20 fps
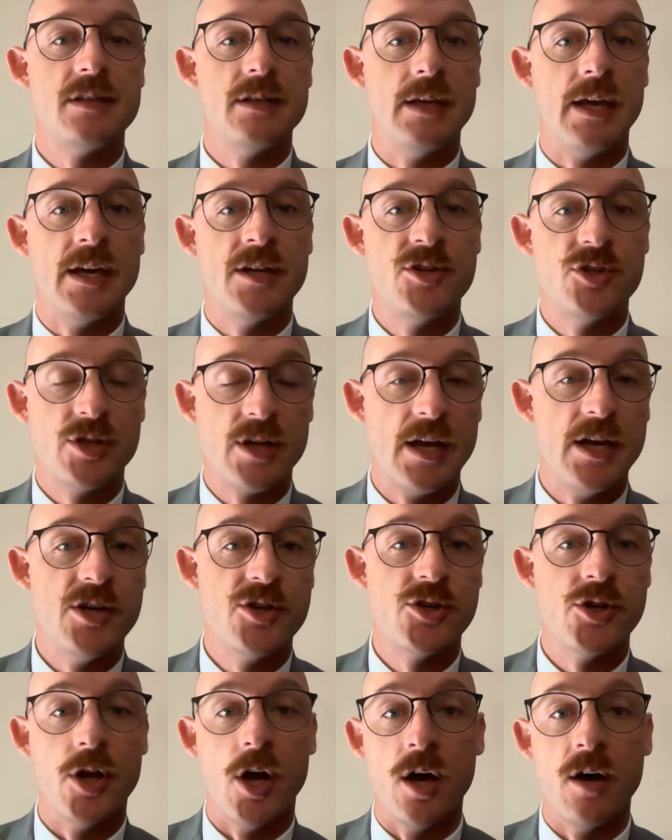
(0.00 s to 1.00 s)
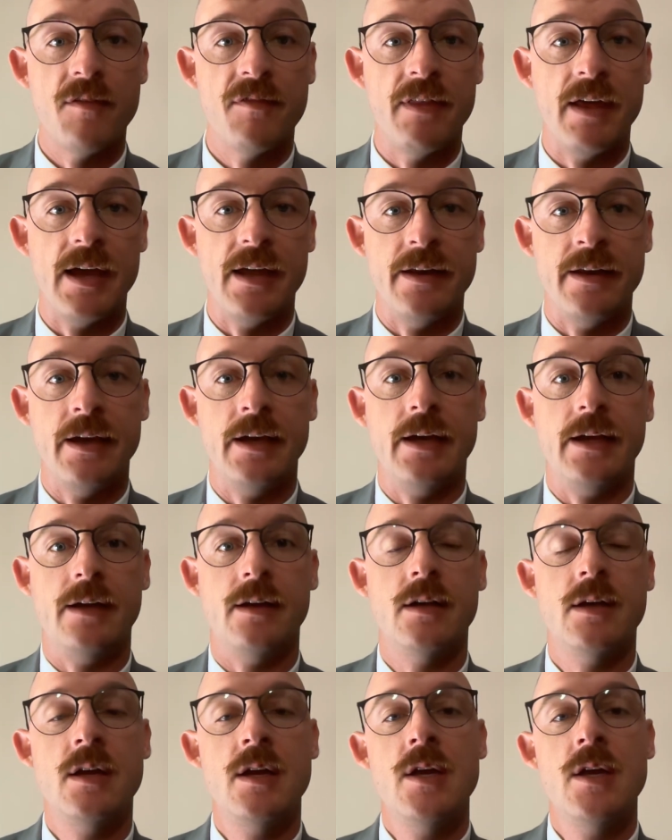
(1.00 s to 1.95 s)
the education of that day.